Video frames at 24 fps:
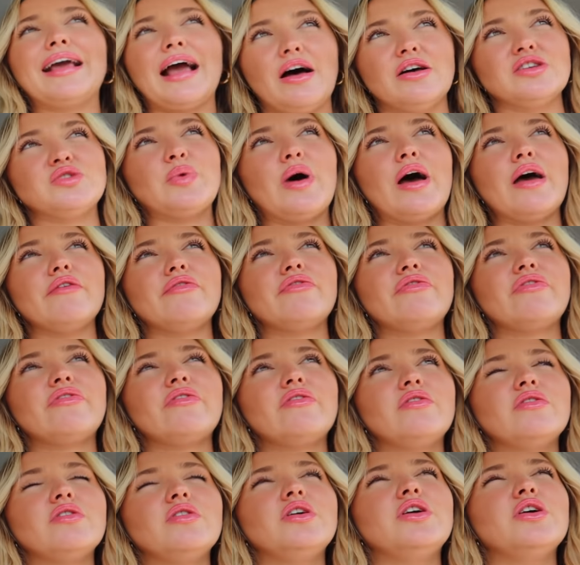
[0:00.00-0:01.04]
housewife.
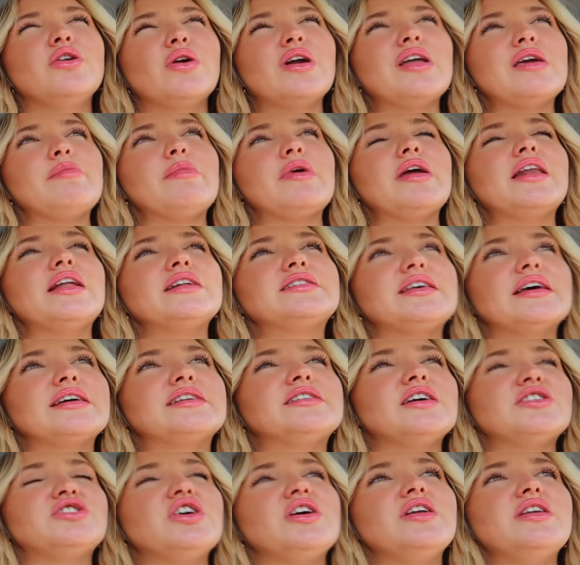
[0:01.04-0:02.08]
Yeah. You know what I mean? It's like
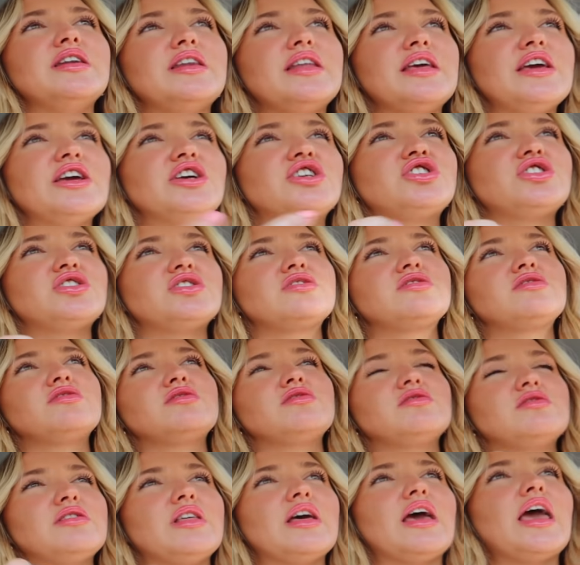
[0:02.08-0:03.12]
such a niche
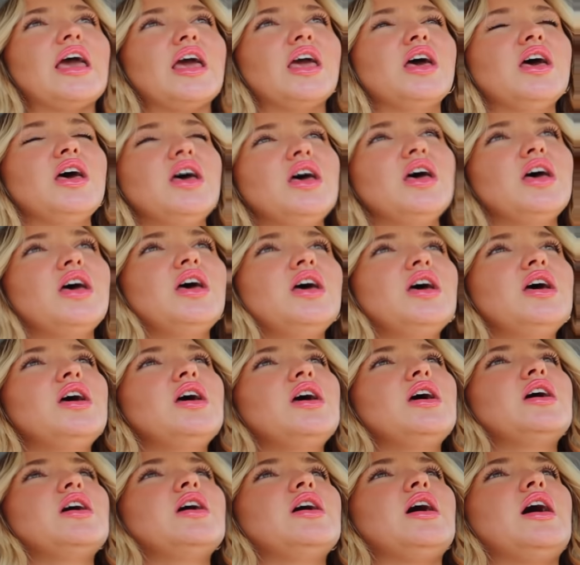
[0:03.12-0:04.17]
thing.
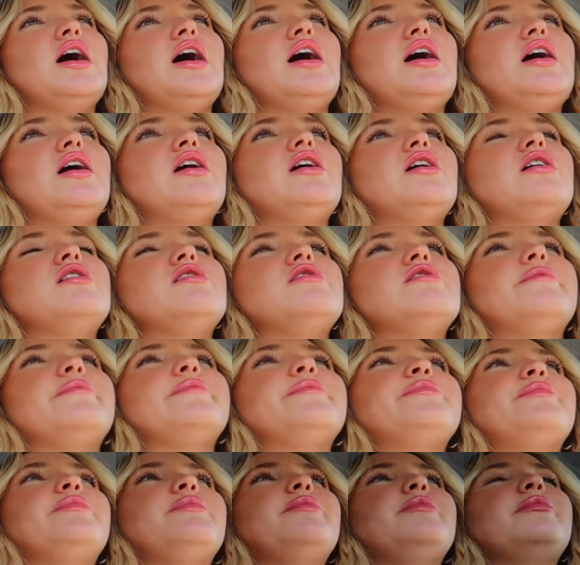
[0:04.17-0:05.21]
Mm
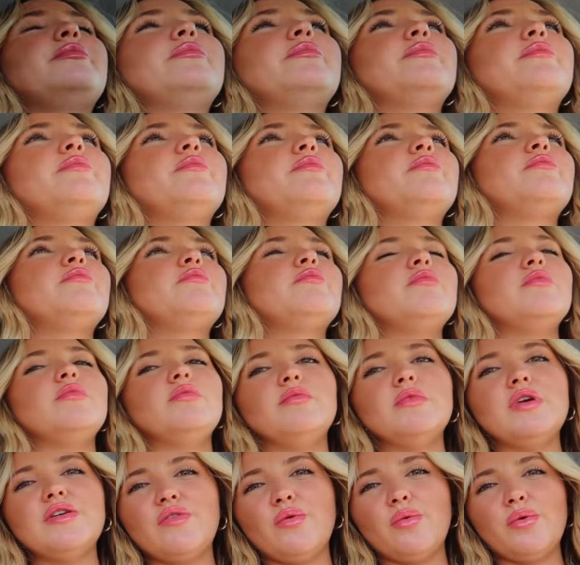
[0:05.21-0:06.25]
-hmm. Um
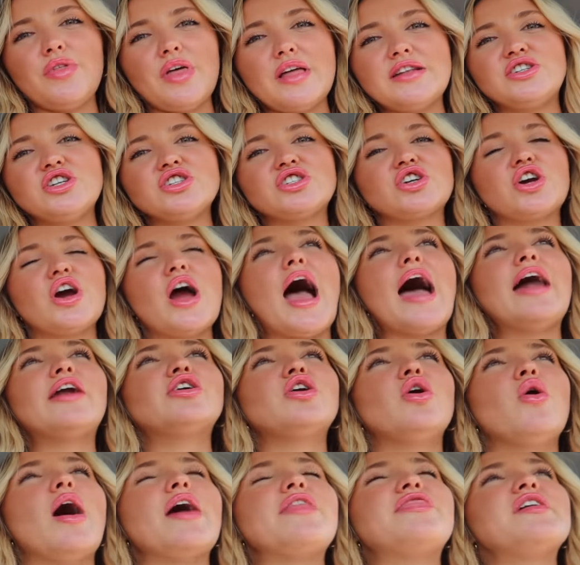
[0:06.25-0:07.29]
even yeah. with, it's just I don't
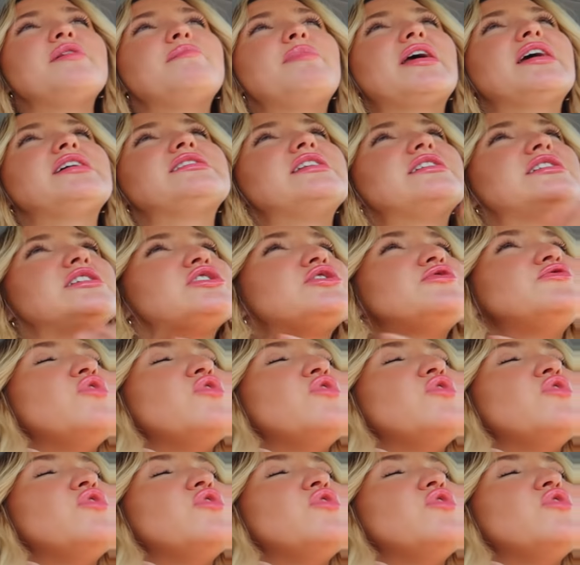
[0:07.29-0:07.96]
know. I think because this is